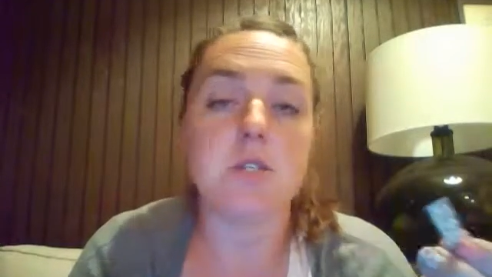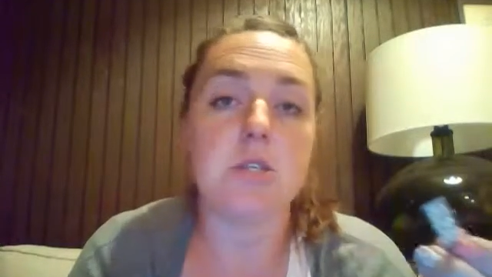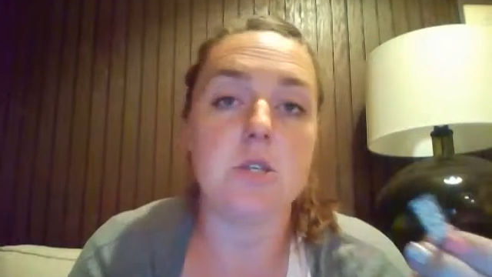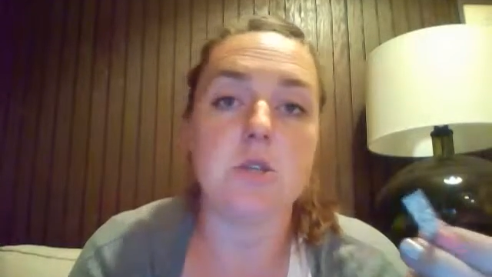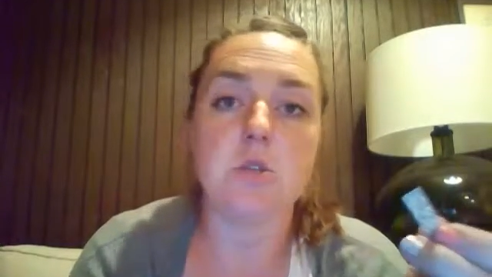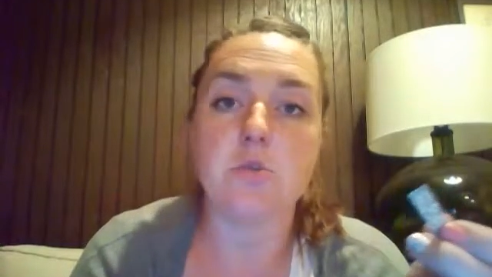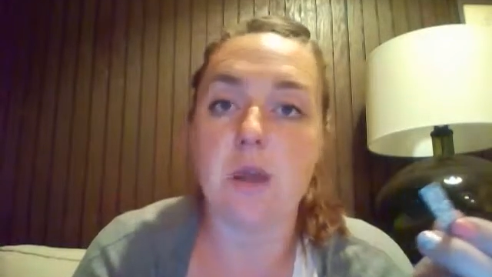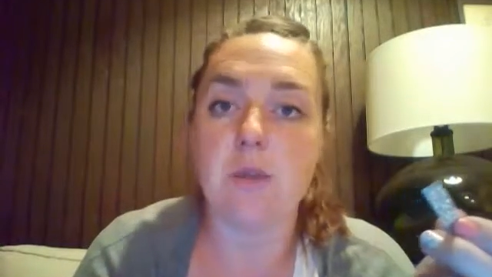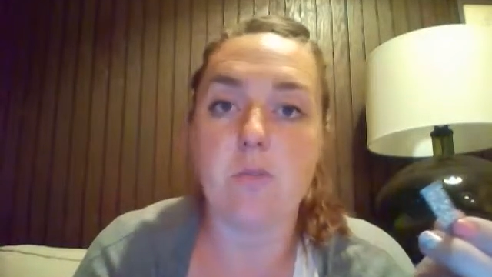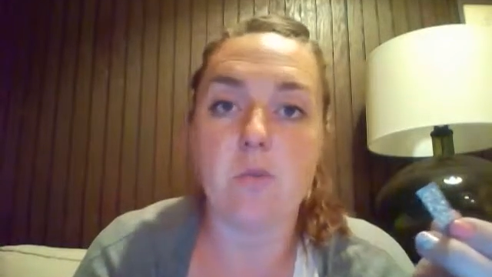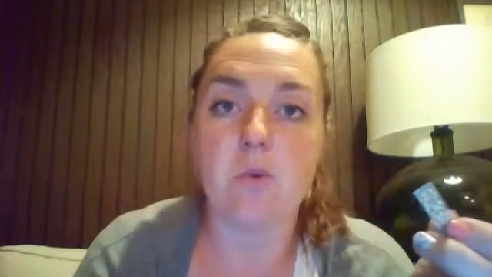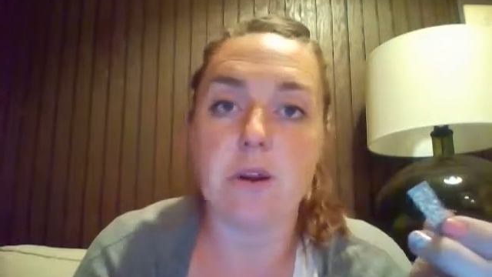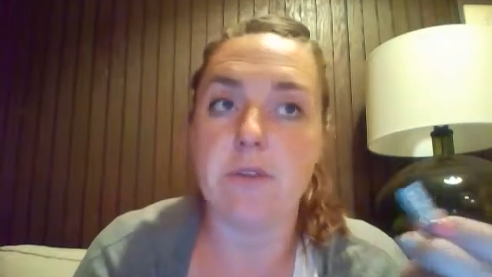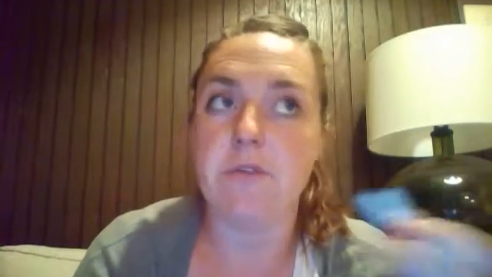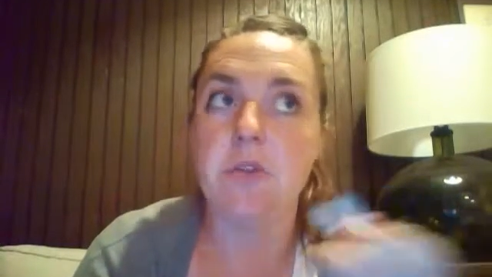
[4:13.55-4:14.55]
to try
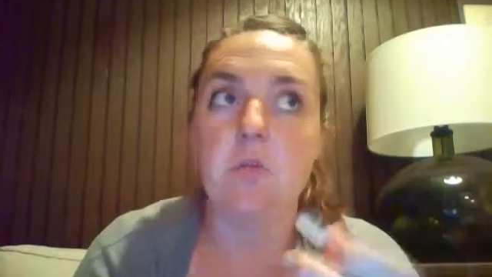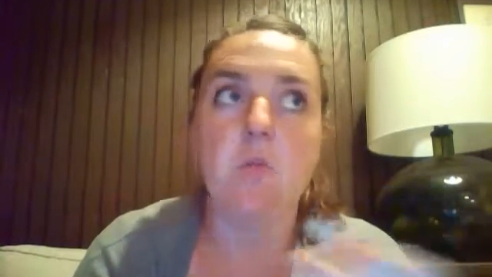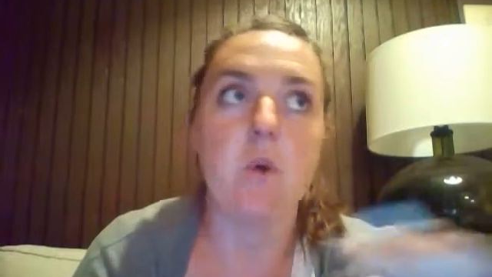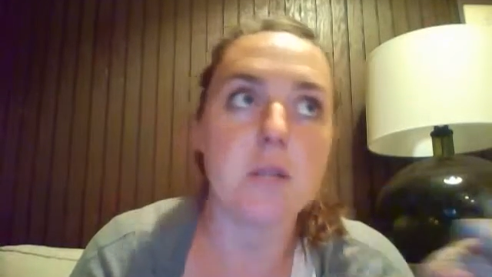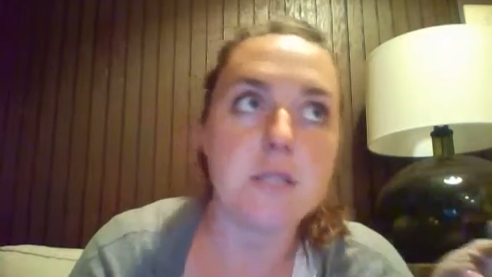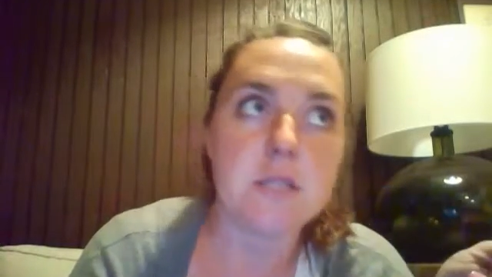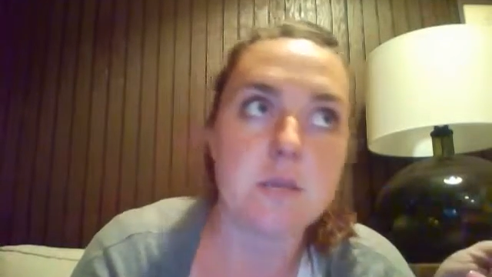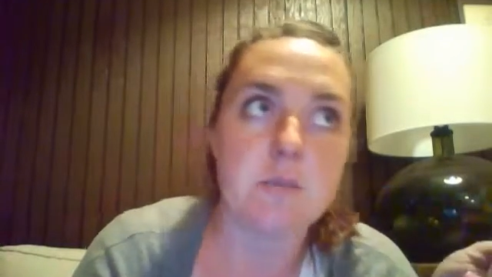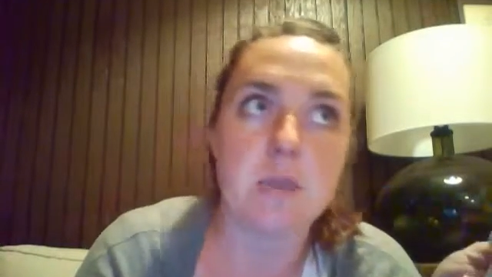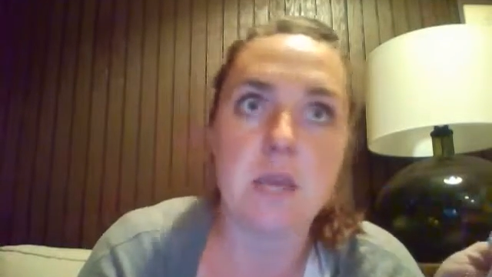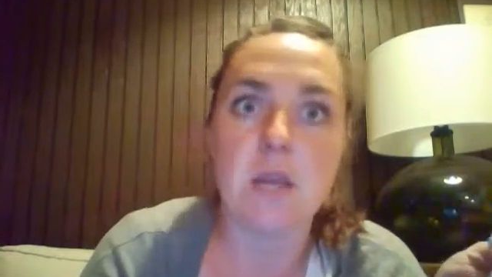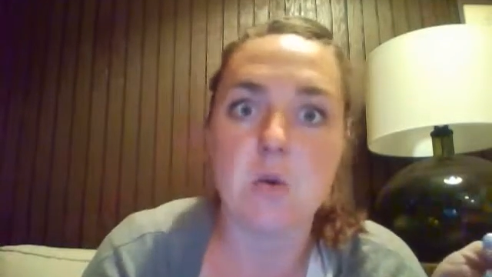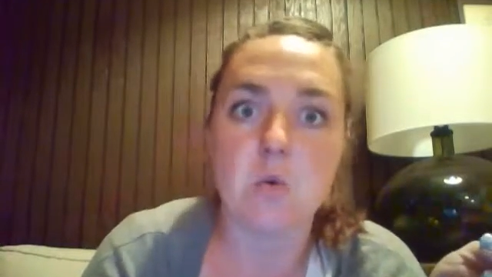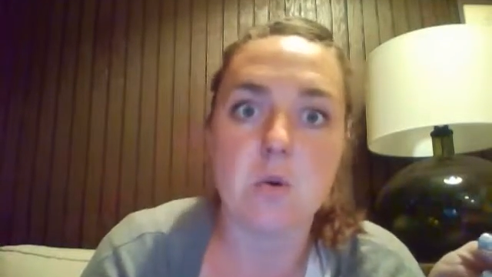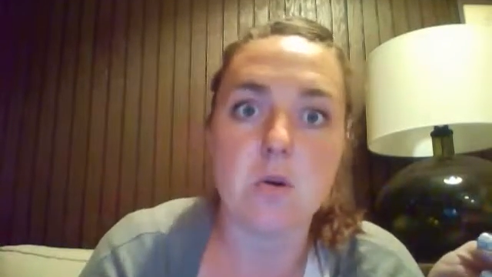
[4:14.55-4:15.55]
more, if you want to make
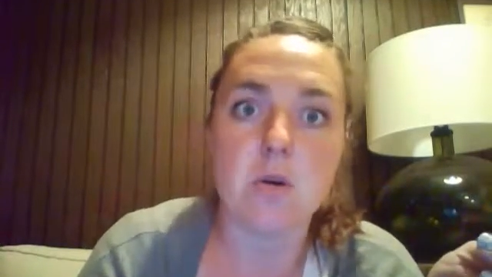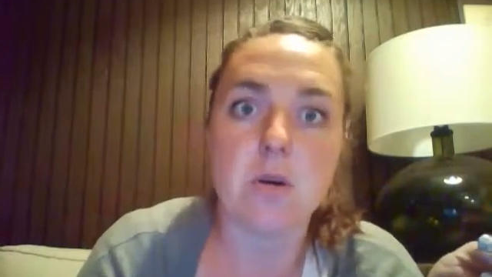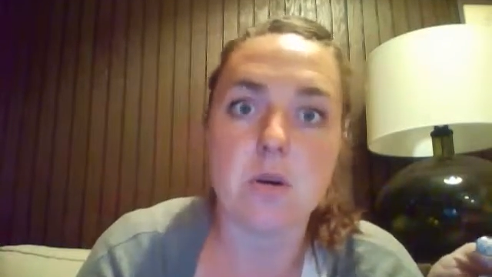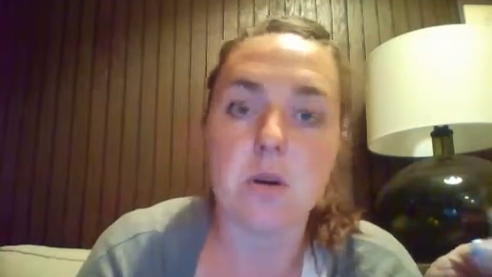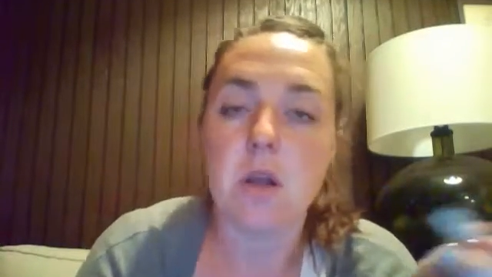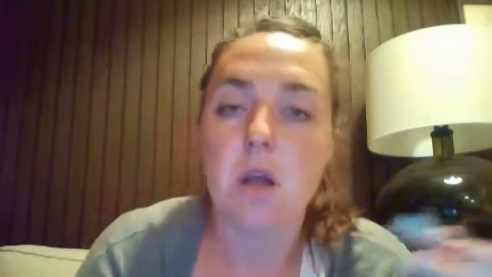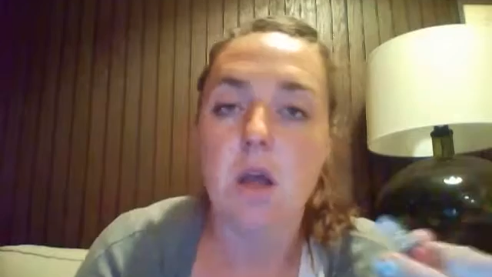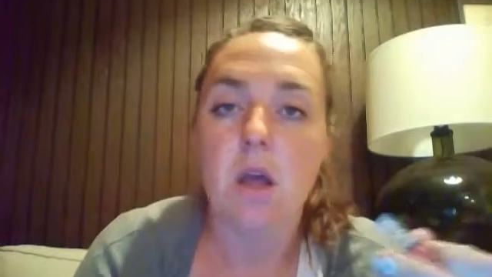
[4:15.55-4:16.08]
an order